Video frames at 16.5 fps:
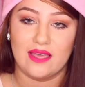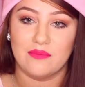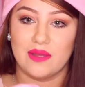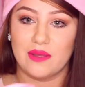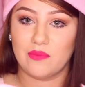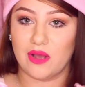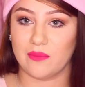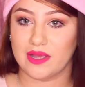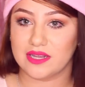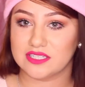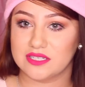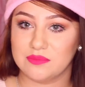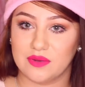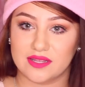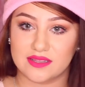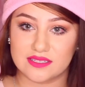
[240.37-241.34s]
and my mom
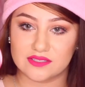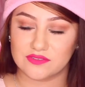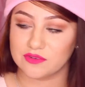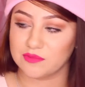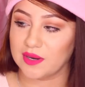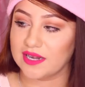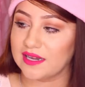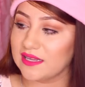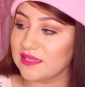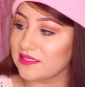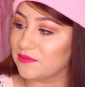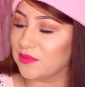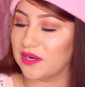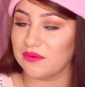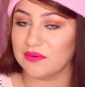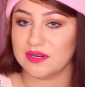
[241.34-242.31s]
actually bought this for my
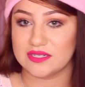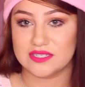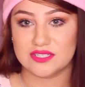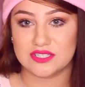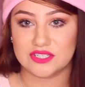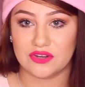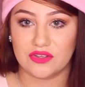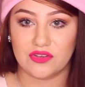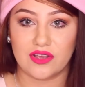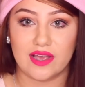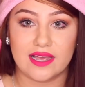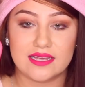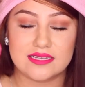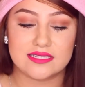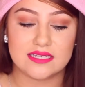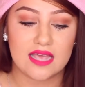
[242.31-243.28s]
niece, but I wanted to show you
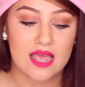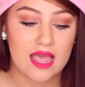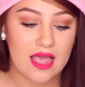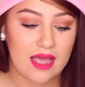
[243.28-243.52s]
guys